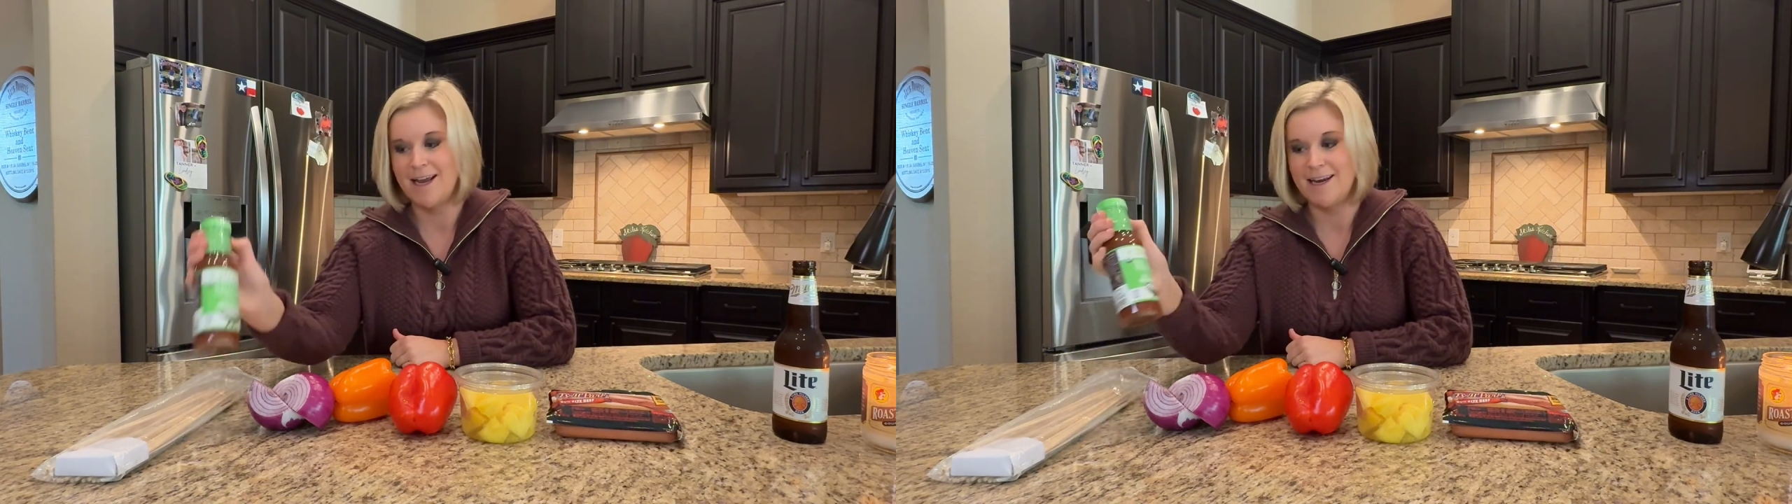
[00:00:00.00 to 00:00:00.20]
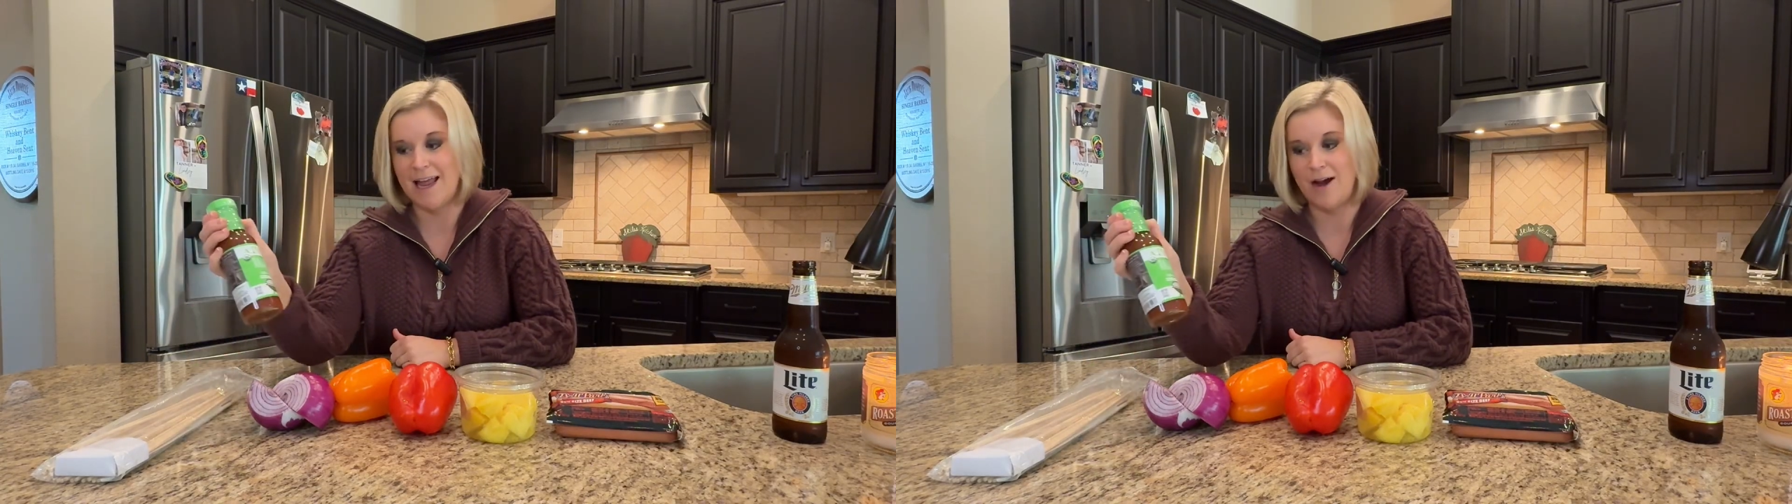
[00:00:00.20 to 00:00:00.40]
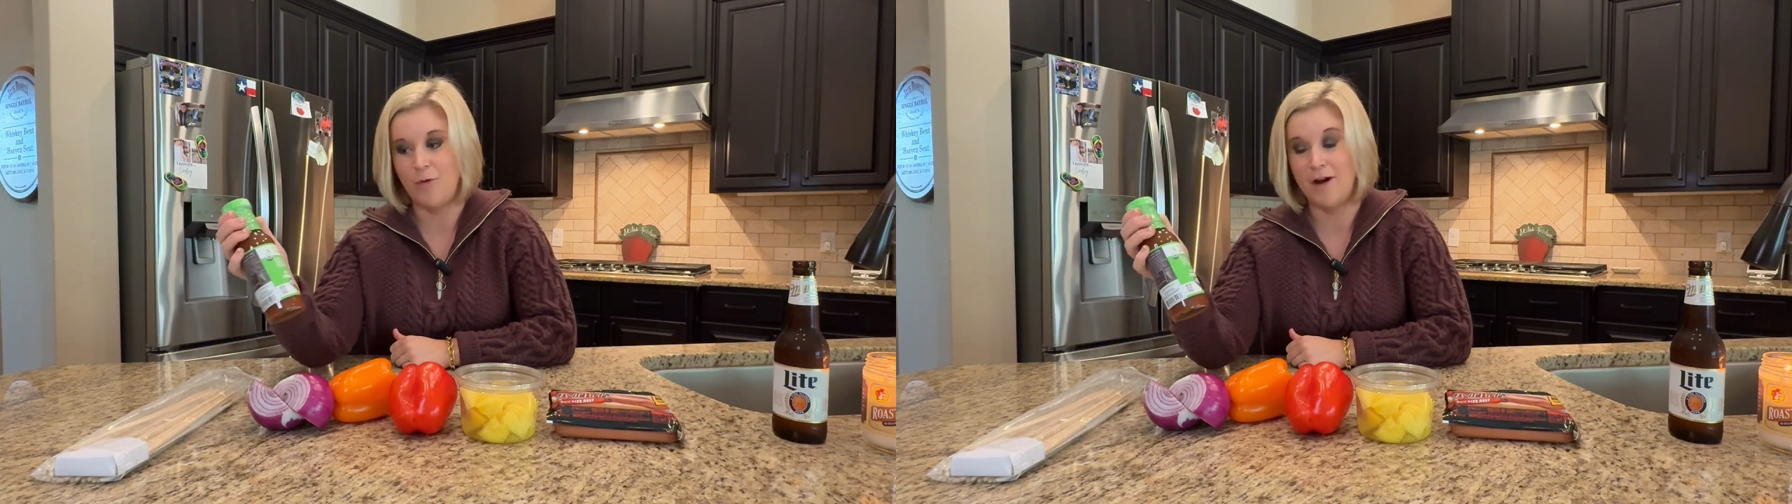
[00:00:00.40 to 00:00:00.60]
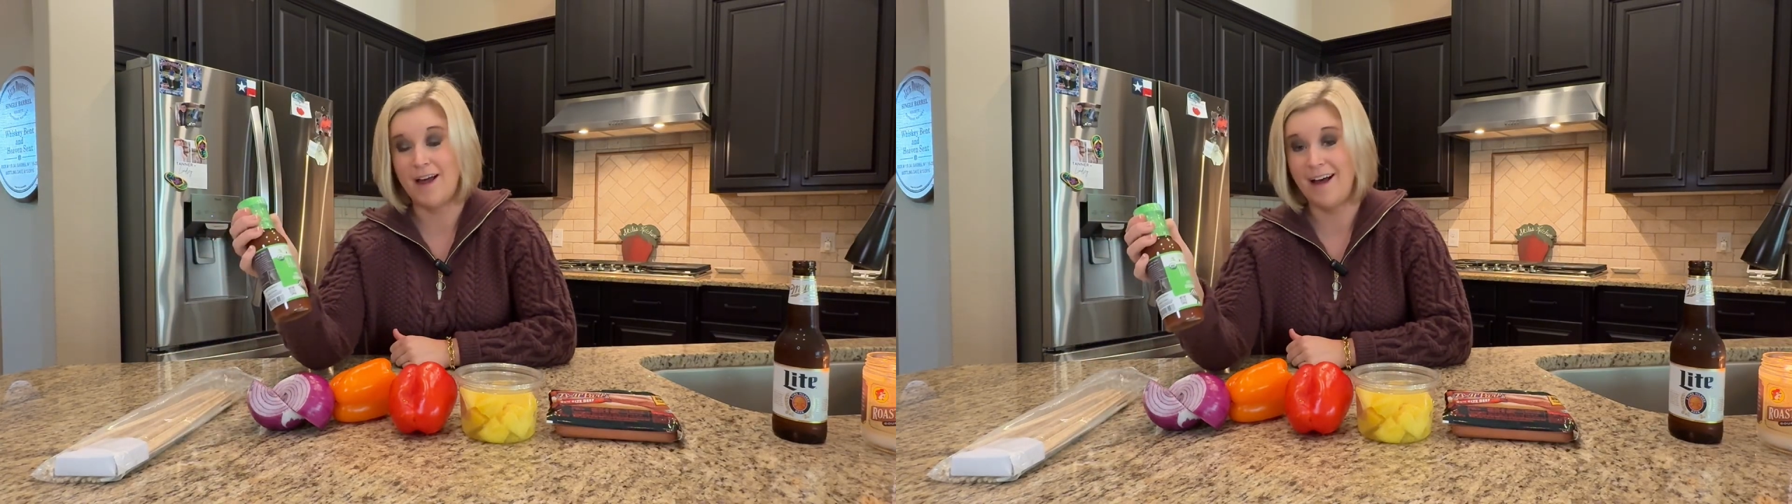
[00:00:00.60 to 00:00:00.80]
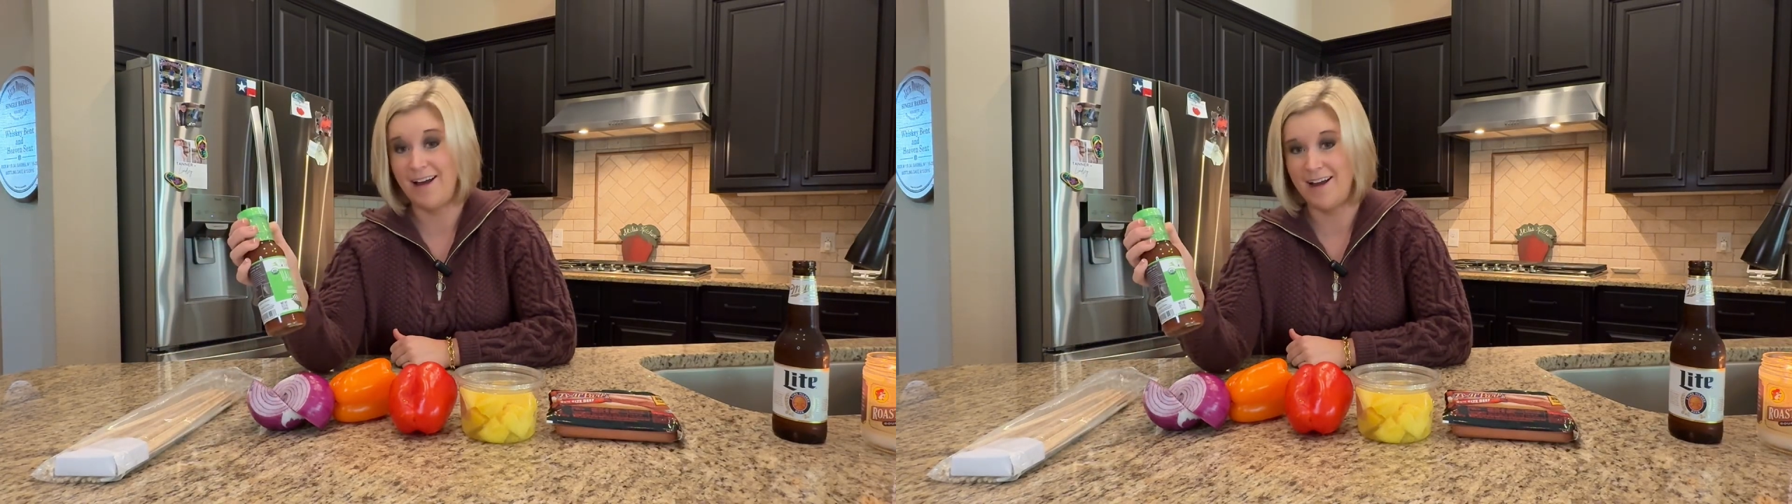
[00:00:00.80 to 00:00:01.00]
Now, what
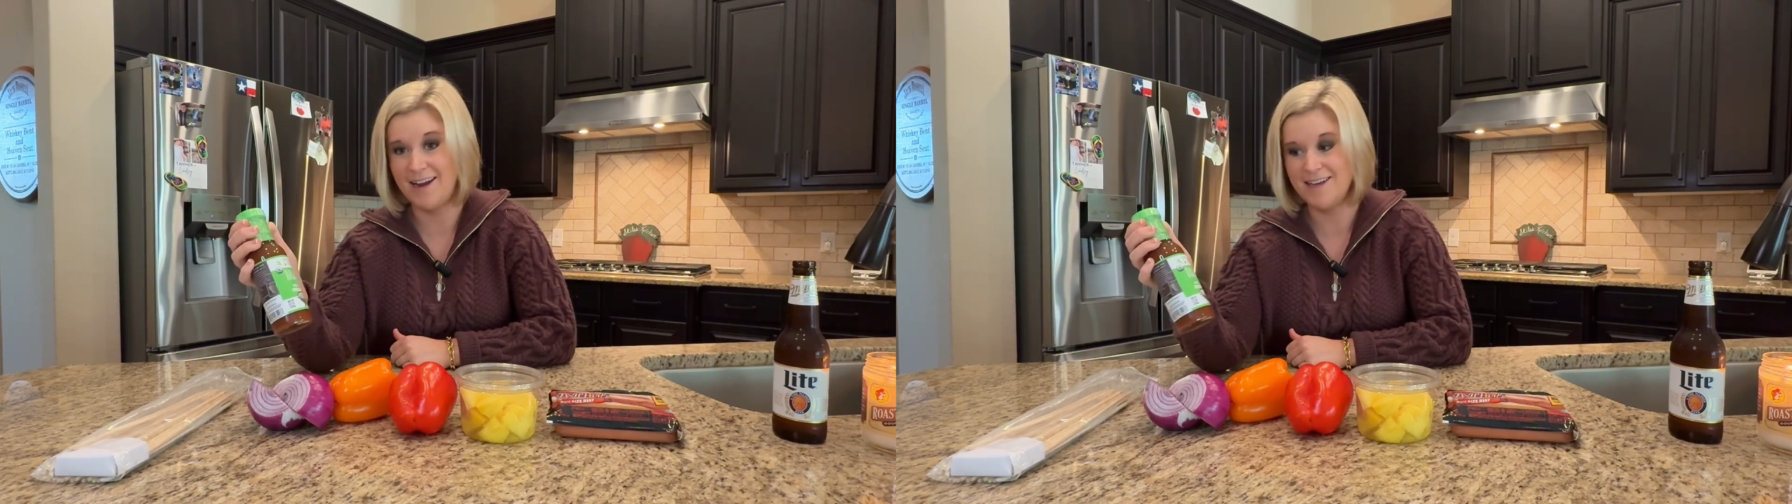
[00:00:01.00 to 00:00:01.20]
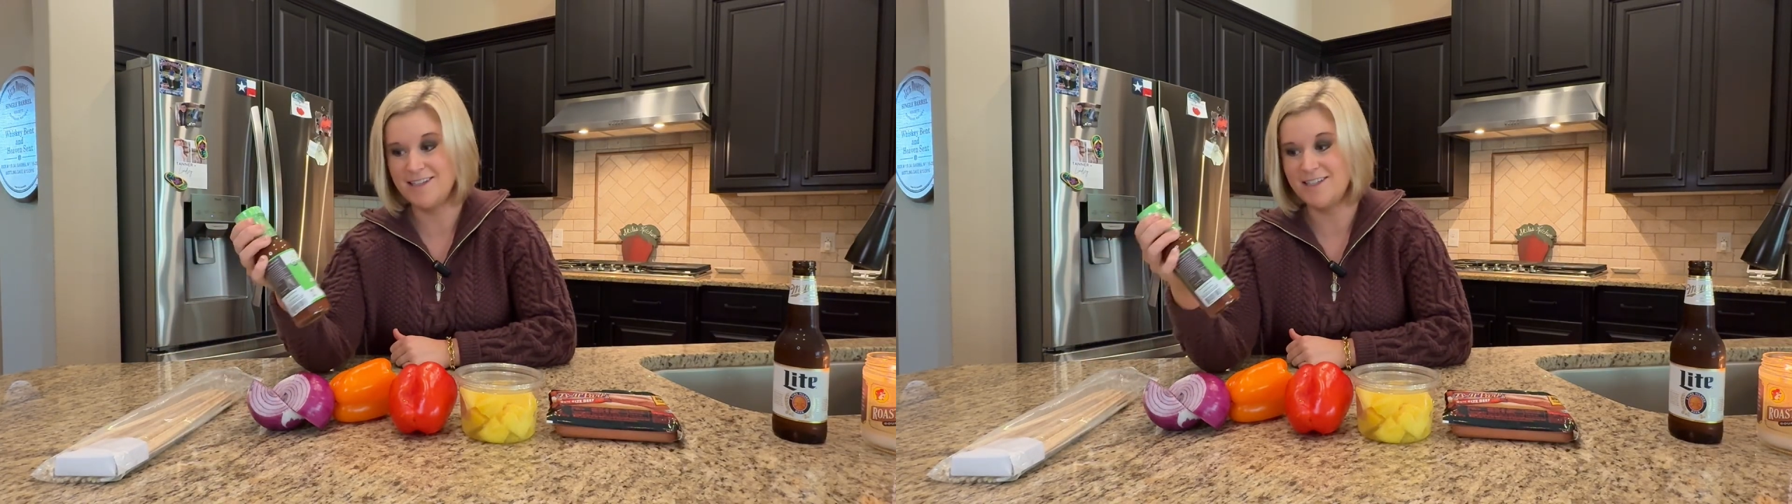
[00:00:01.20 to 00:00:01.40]
kind?